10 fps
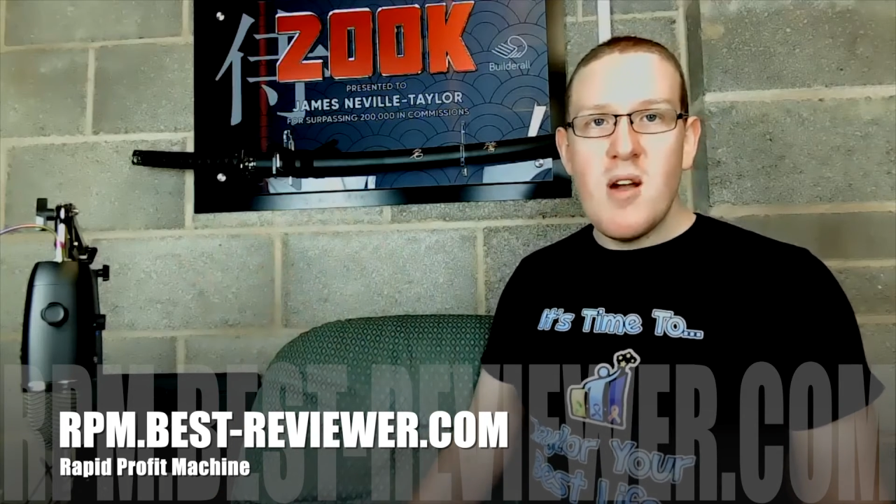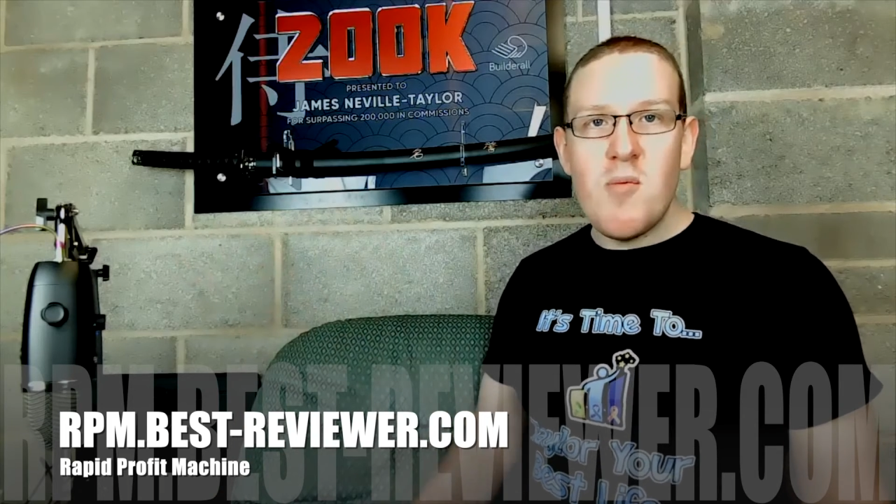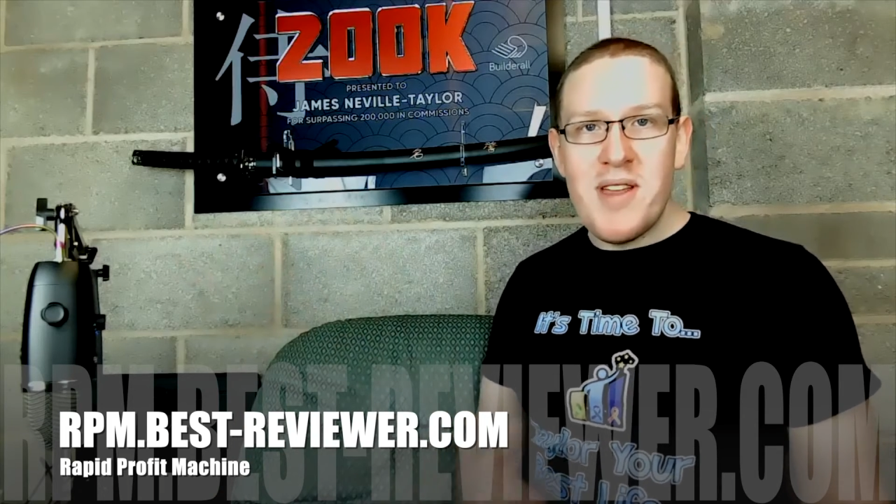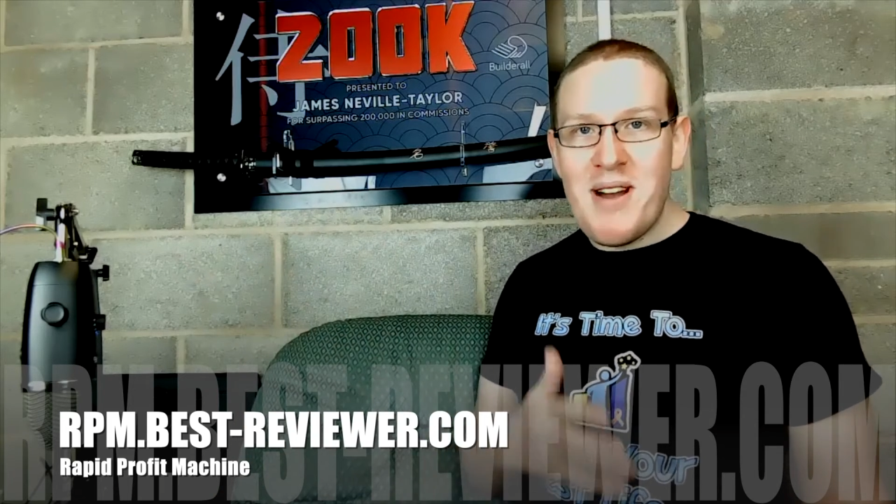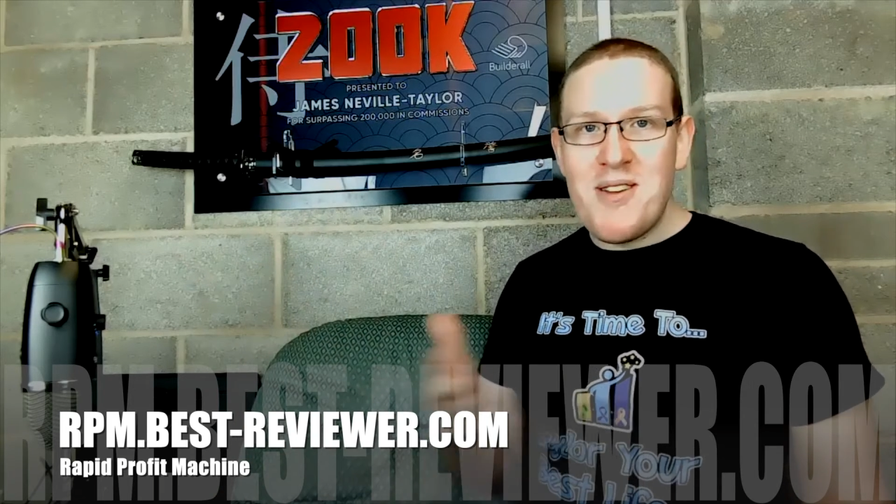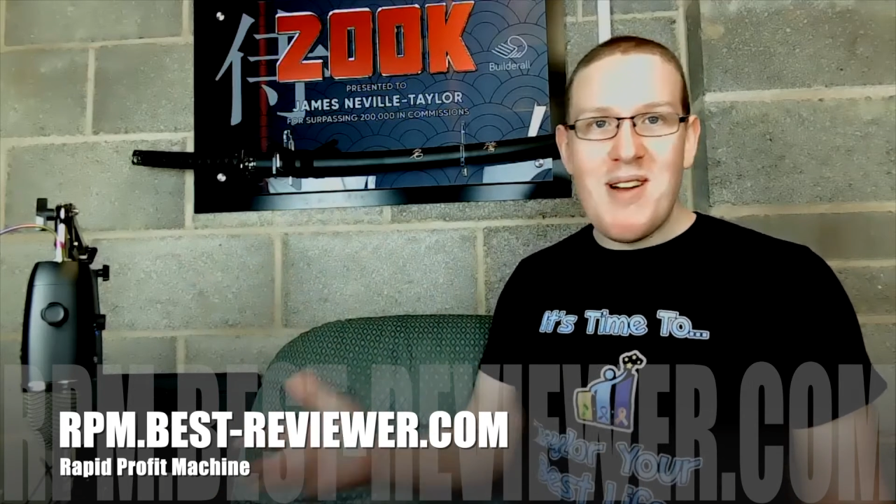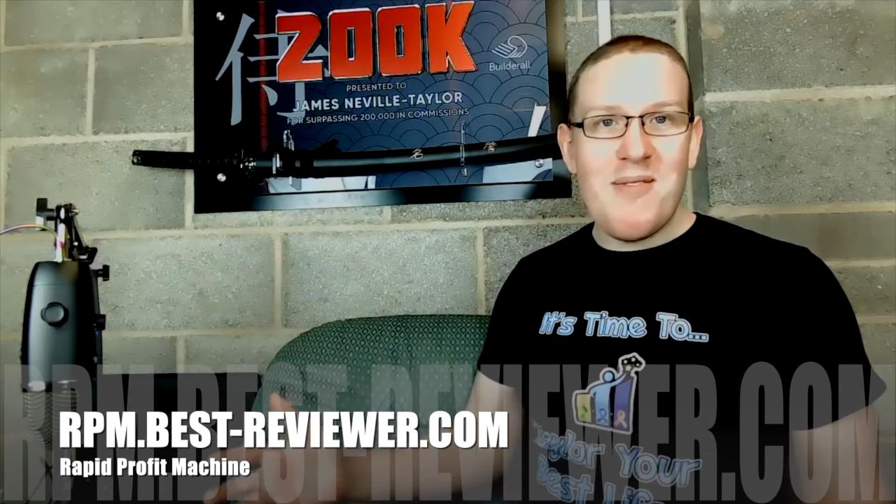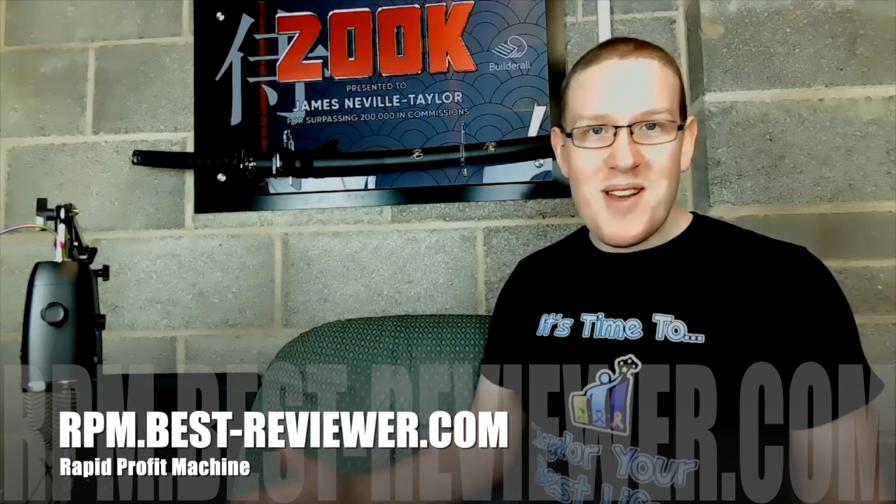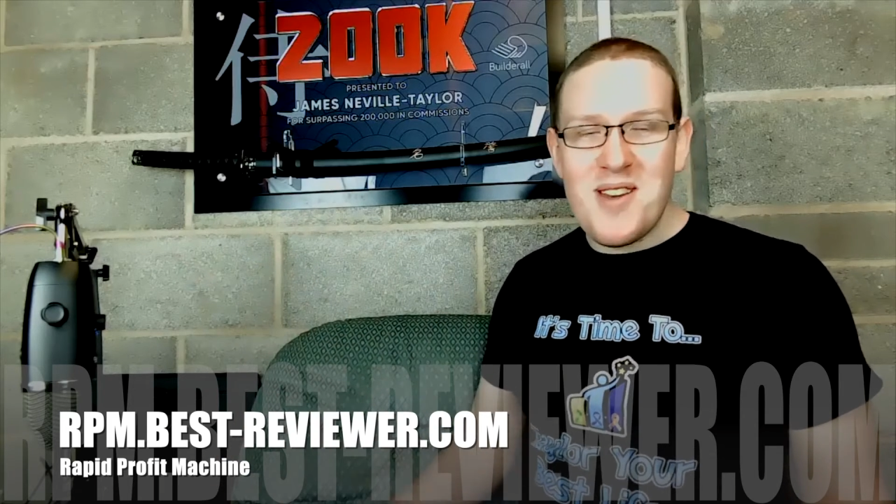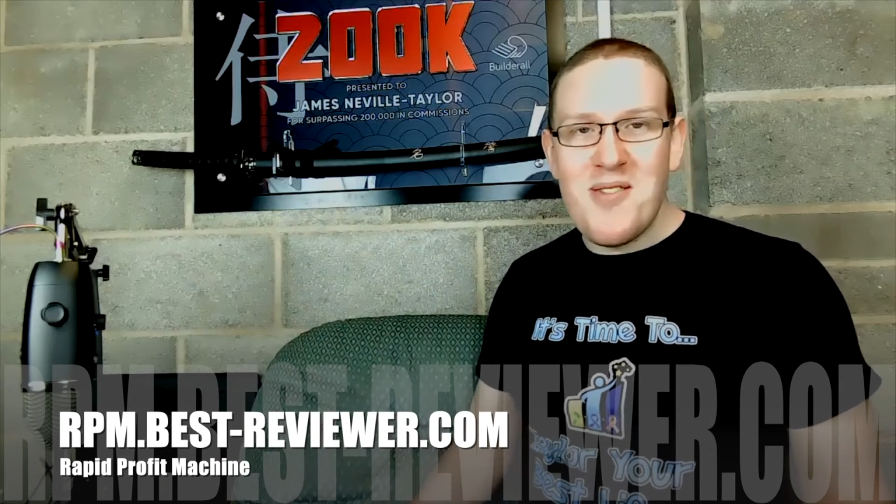without you
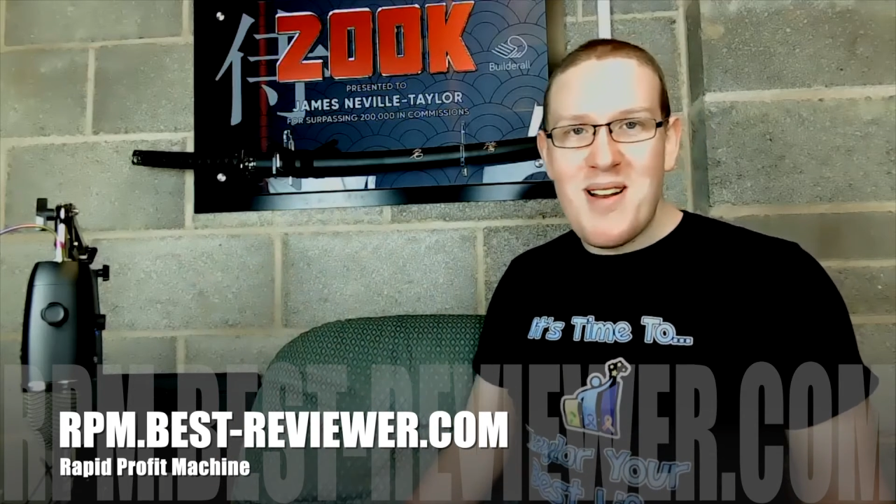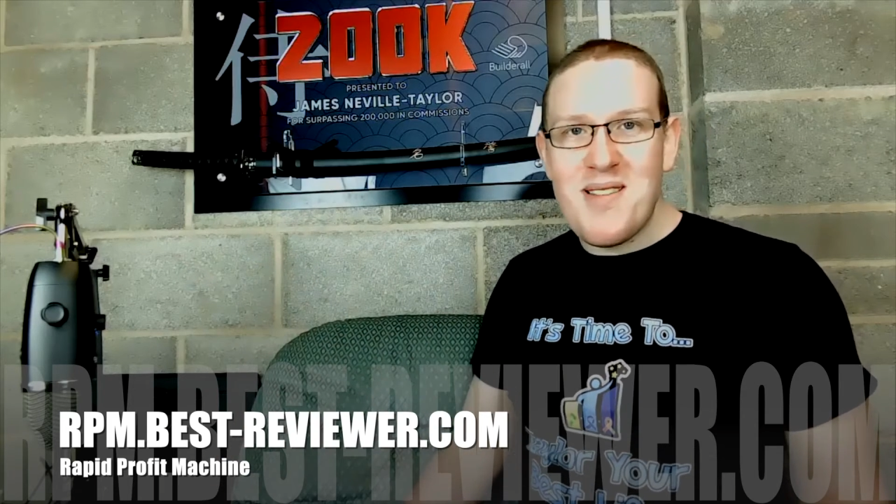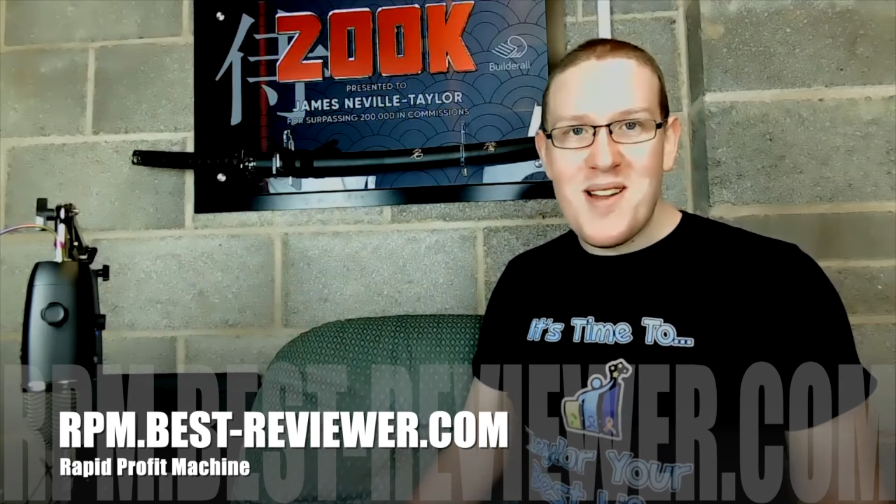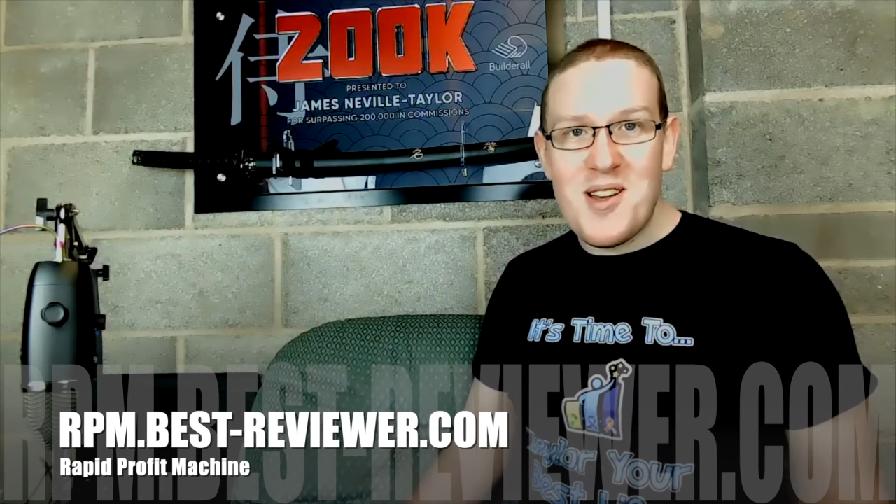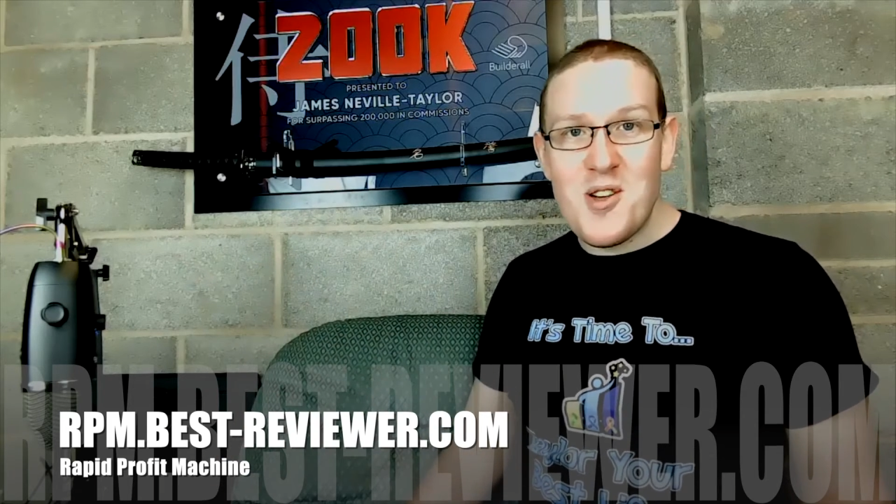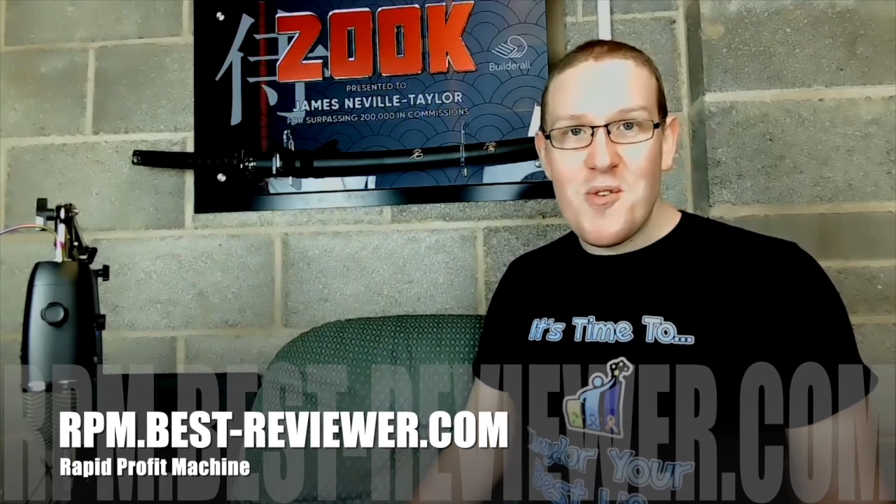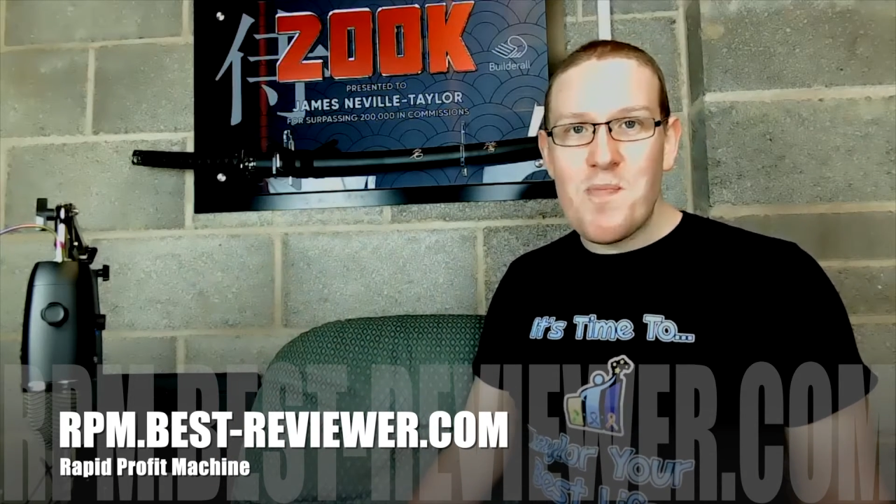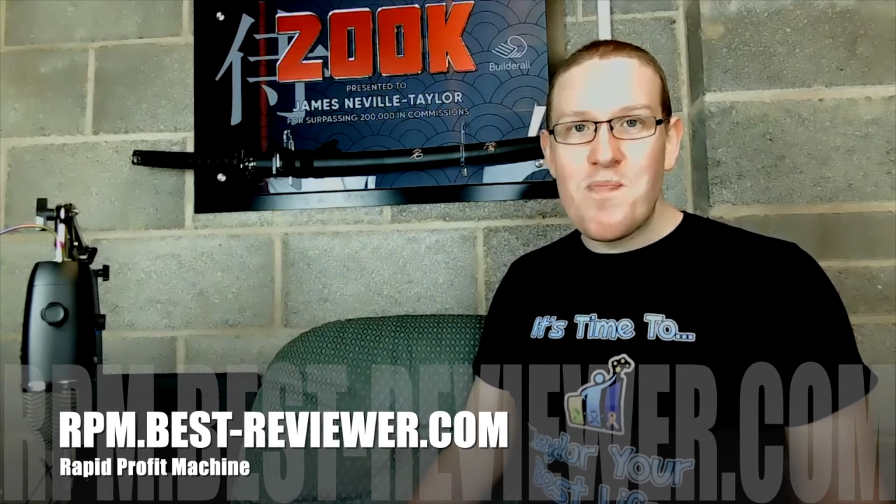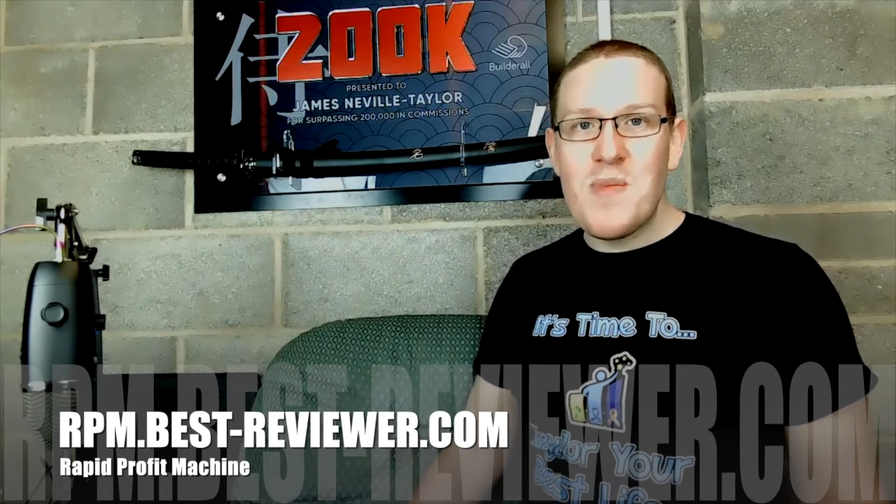having to do anything at all.